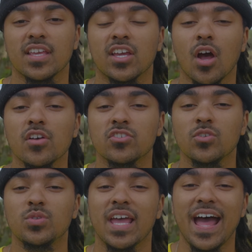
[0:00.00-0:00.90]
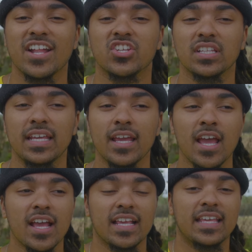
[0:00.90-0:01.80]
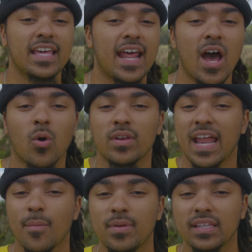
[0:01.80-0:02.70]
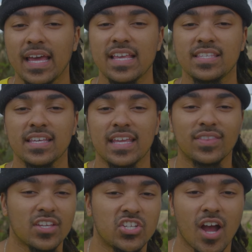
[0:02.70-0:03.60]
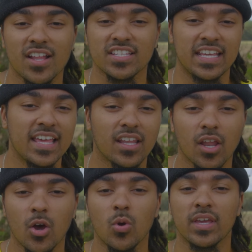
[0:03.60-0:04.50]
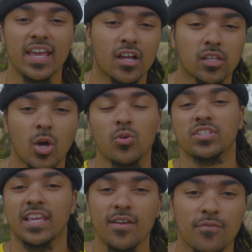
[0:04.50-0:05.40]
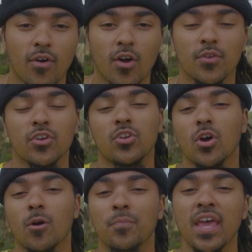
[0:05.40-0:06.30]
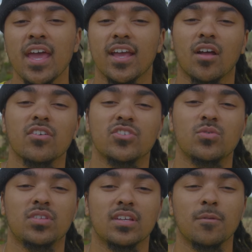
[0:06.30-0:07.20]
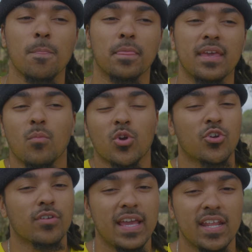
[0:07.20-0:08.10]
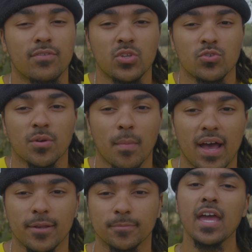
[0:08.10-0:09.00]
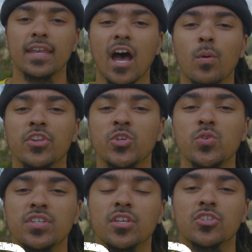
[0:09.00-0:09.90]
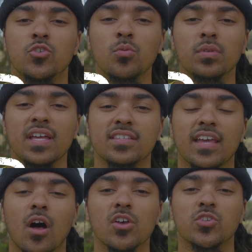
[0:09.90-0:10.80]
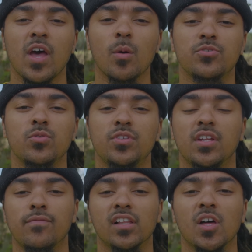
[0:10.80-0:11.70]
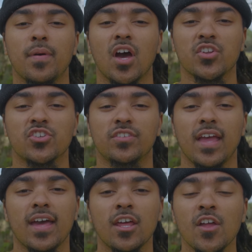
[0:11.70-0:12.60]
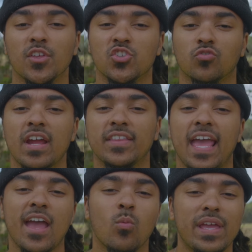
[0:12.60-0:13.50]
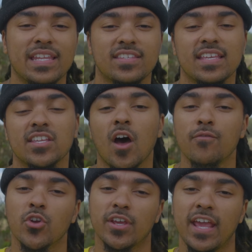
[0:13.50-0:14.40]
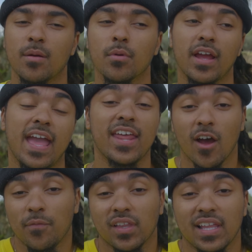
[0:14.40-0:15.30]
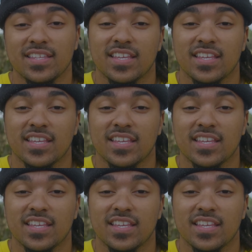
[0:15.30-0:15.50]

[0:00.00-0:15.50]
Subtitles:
it causes you to actually get out, not be lazy, get the shots, get low, get close, get farther, it causes you to get more creative and use your mind. Now, when using a zoom lens, it also helps you to develop and understand the strength and weaknesses of your camera and of the lens